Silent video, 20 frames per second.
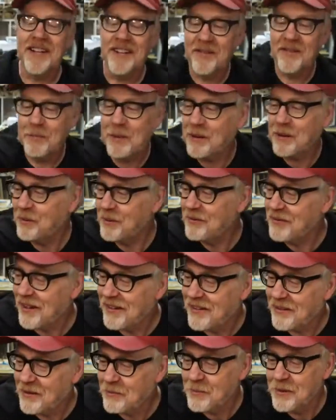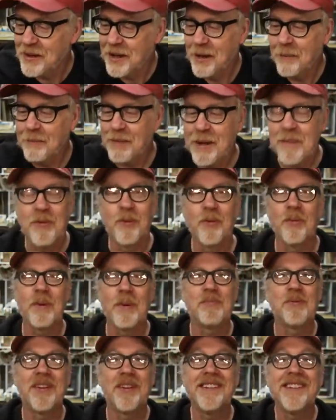I expect we've got some people
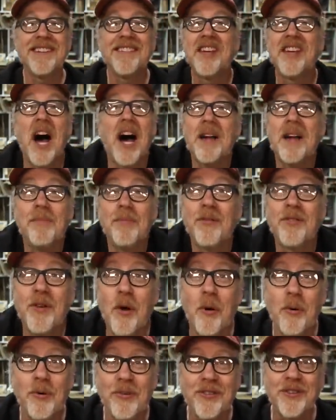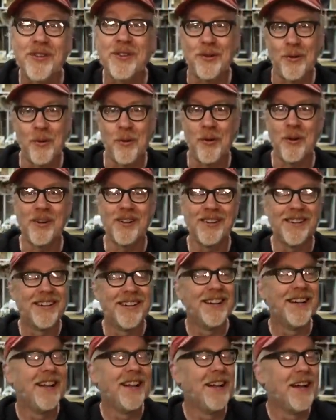representing time zones galore.
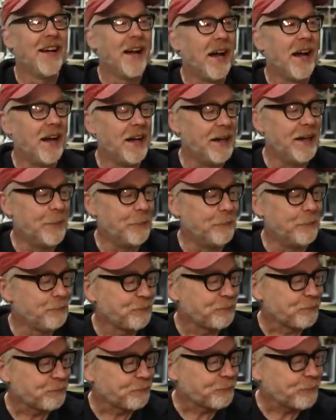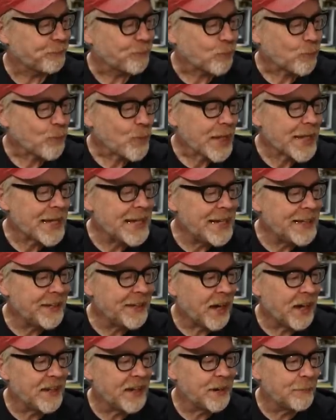Um, and
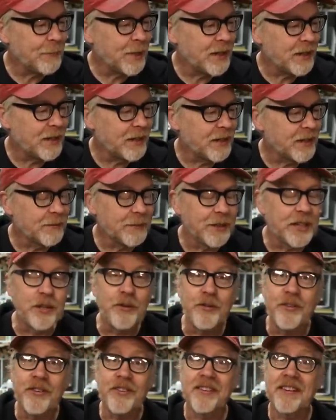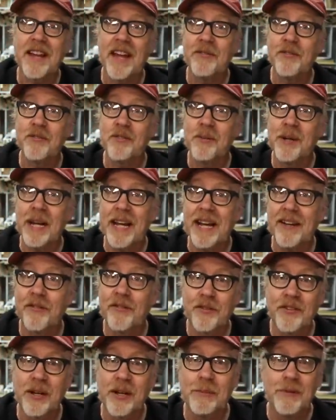I am uh, I'm going to use this live stream to
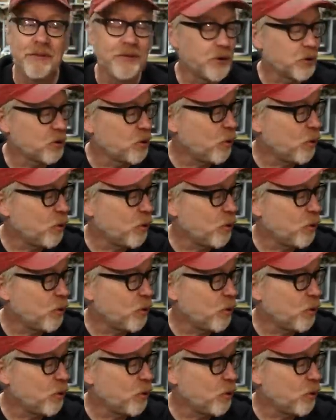answer some of your